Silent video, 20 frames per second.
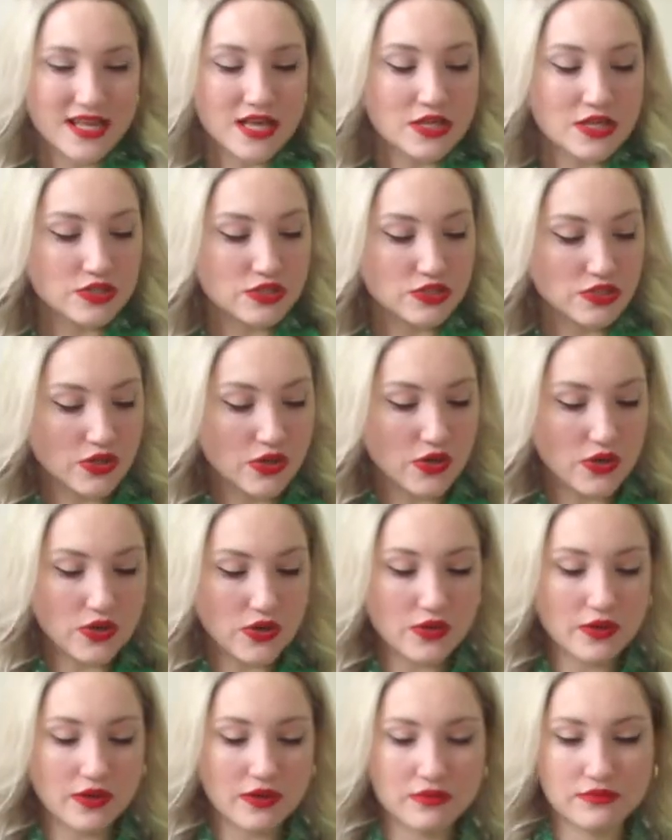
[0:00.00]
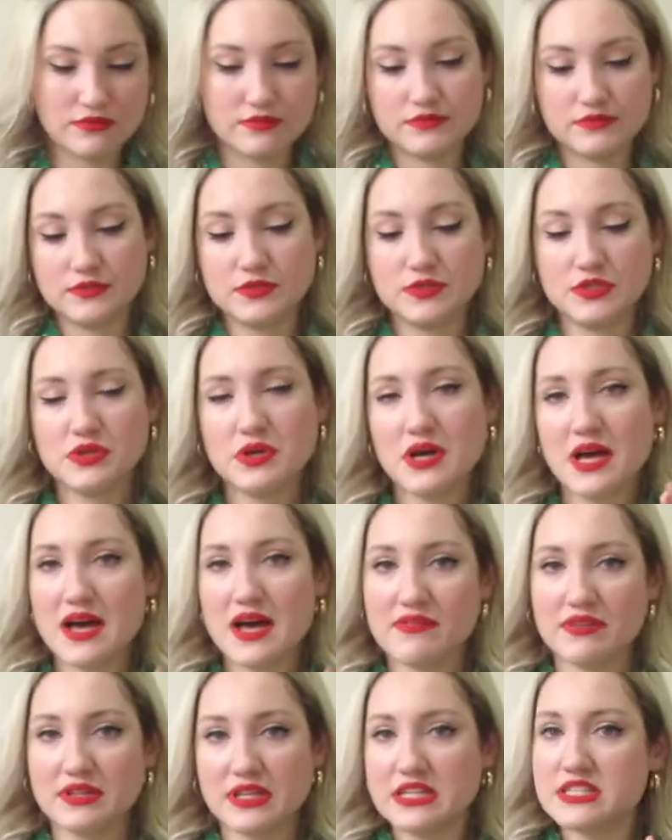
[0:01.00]
so you
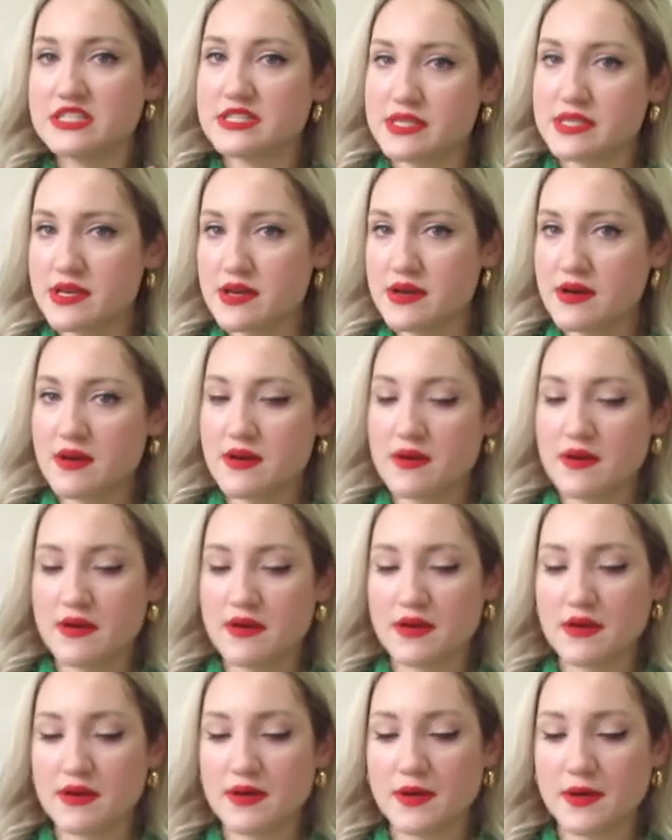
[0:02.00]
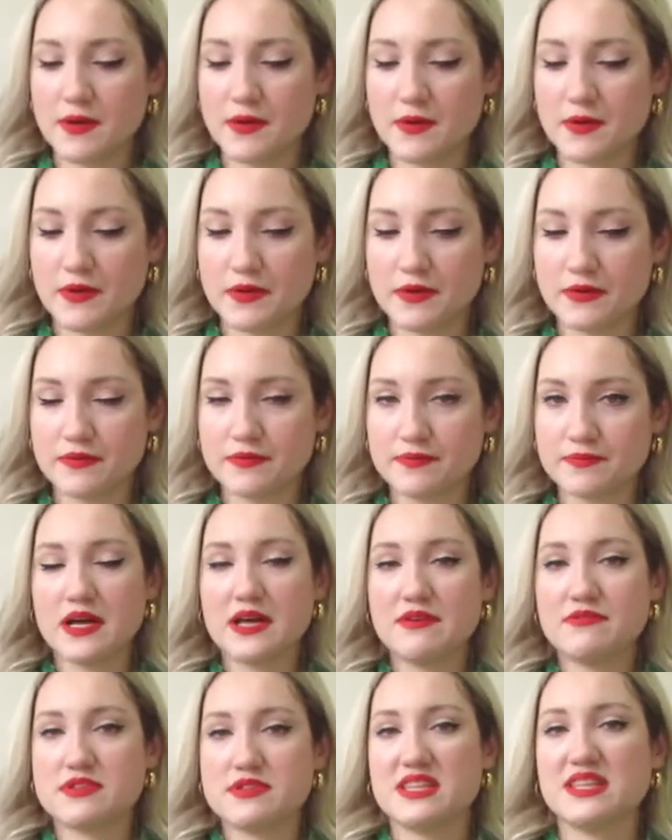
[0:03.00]
have an idea of
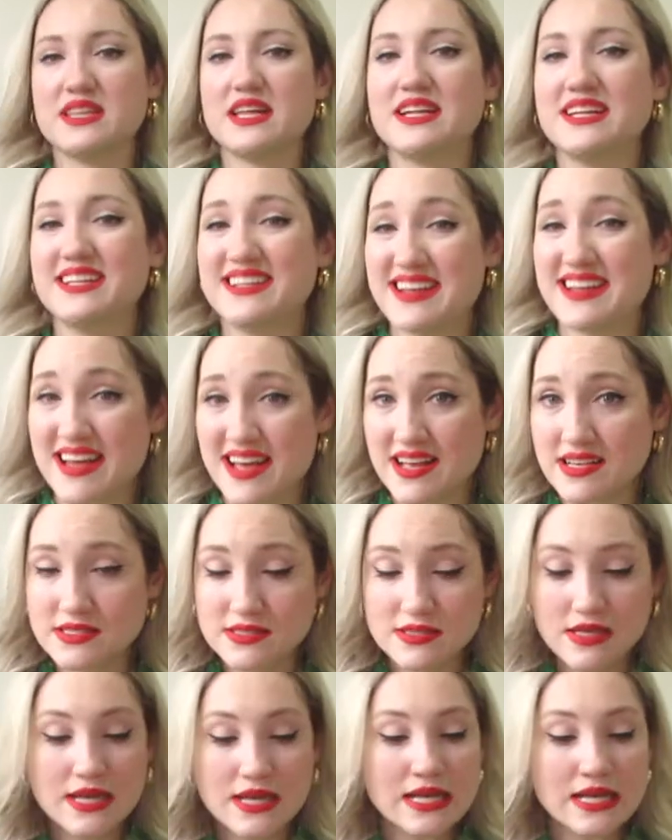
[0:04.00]
everything that it has.